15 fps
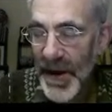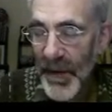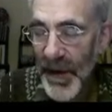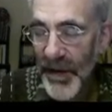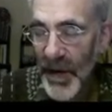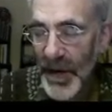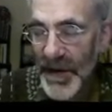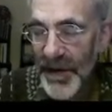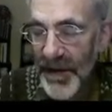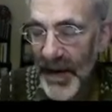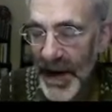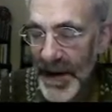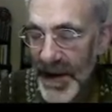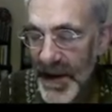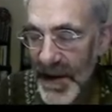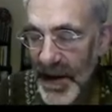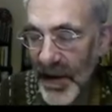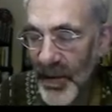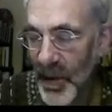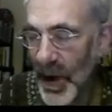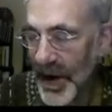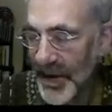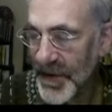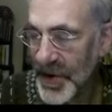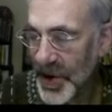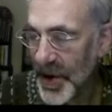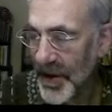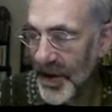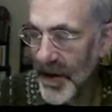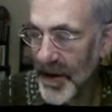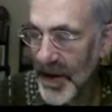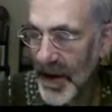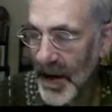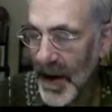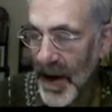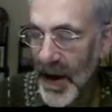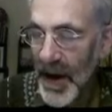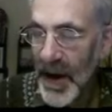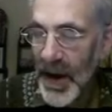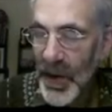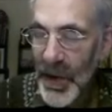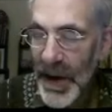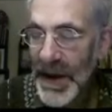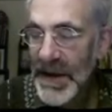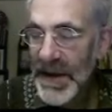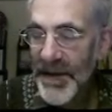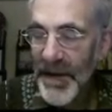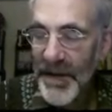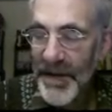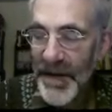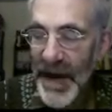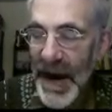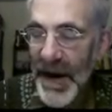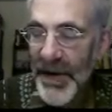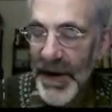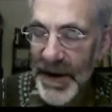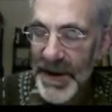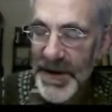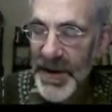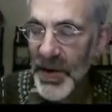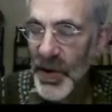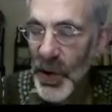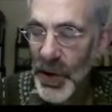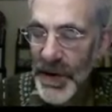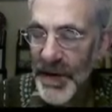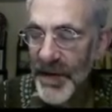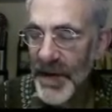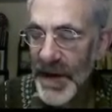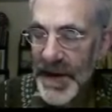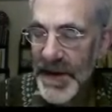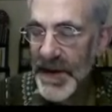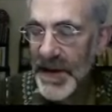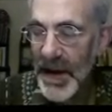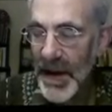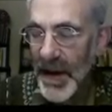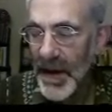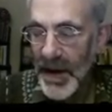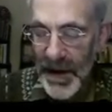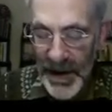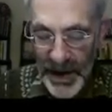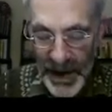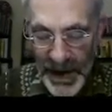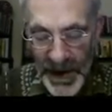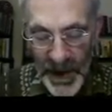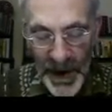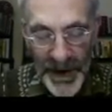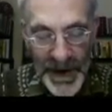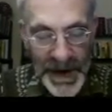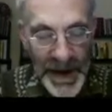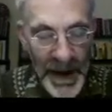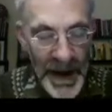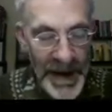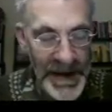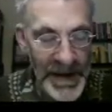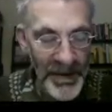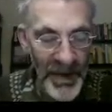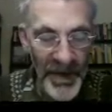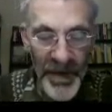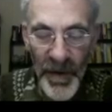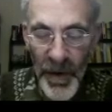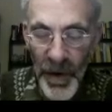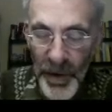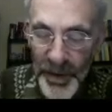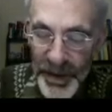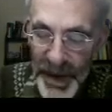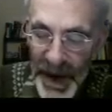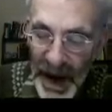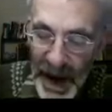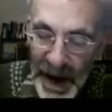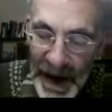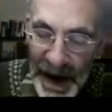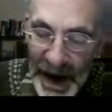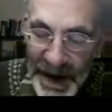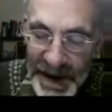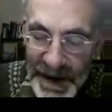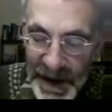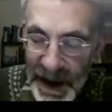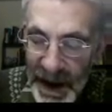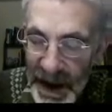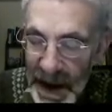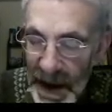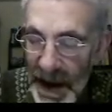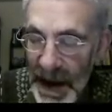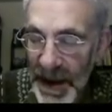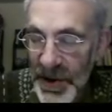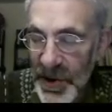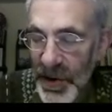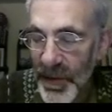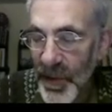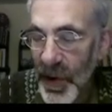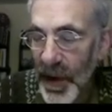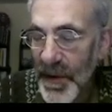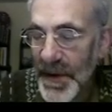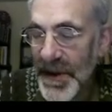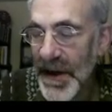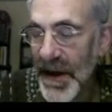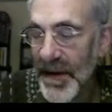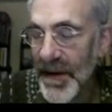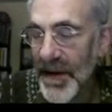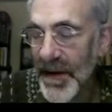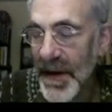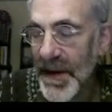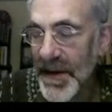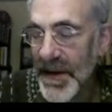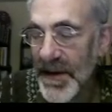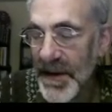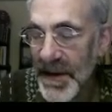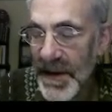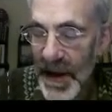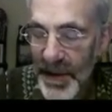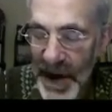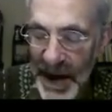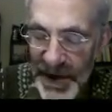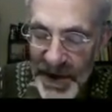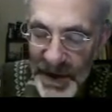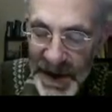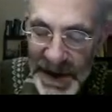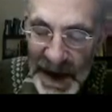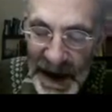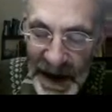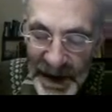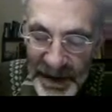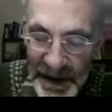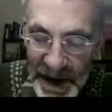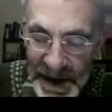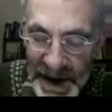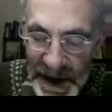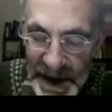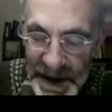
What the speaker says: and we've got to find some way of showing that the rings of invariants are not of this rather tiresome form. And the key extra property that these subalgebras have is the